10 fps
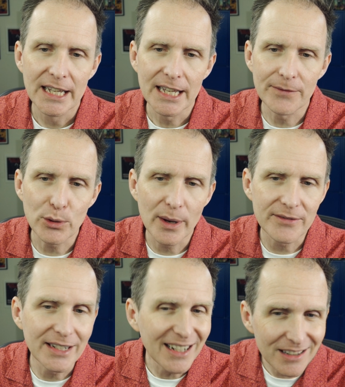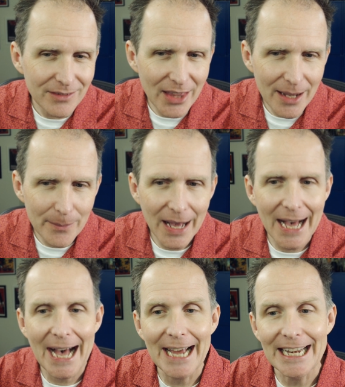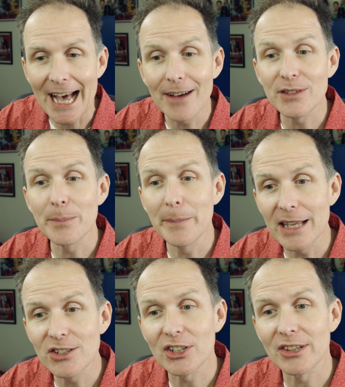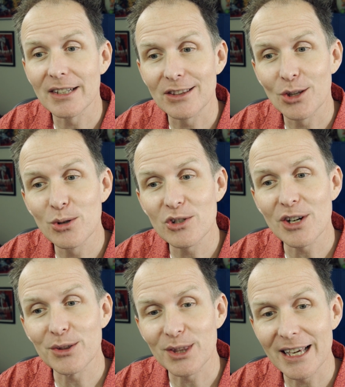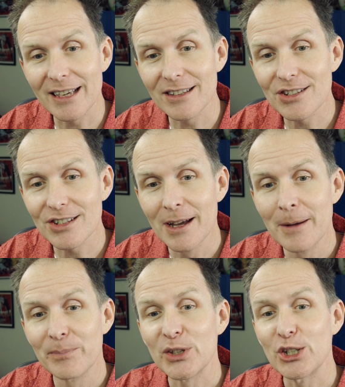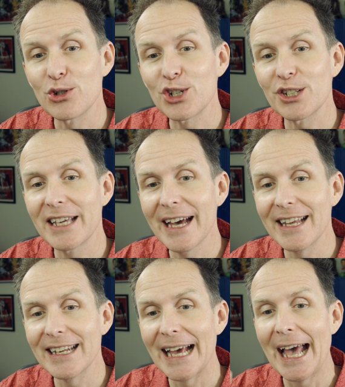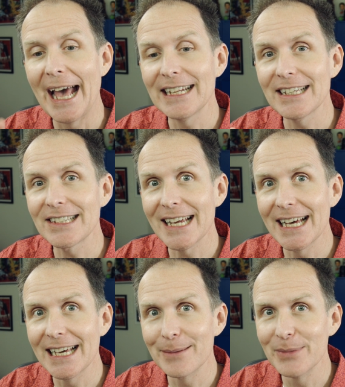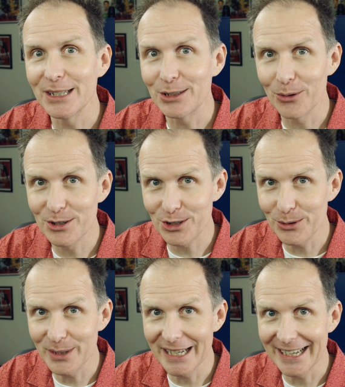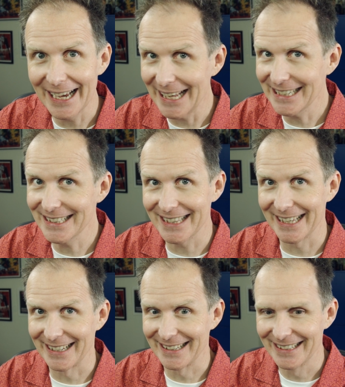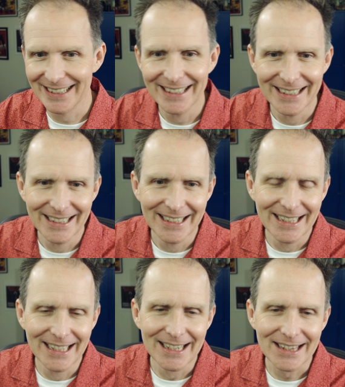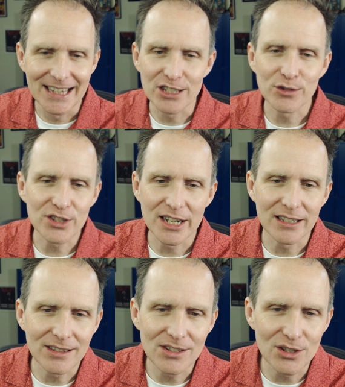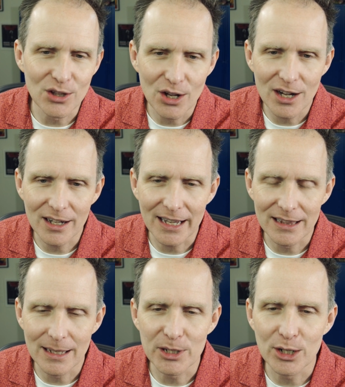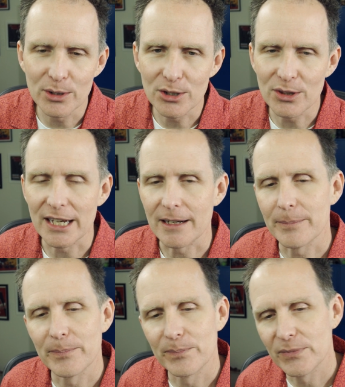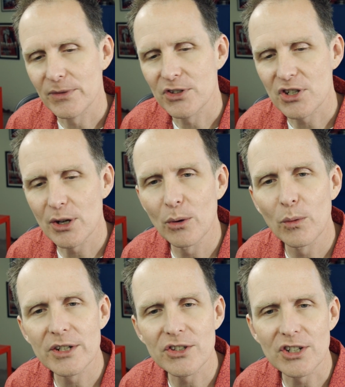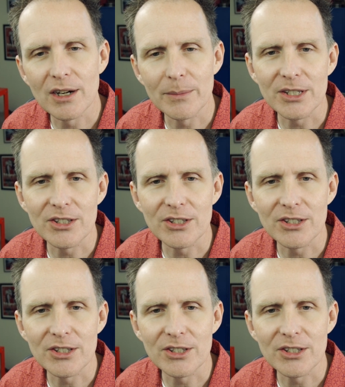If you have none of them, I'd have to mention that those are things you should get anytime you're shooting anything. Thanks for sending this along and let me know what you think. So what does Jeremy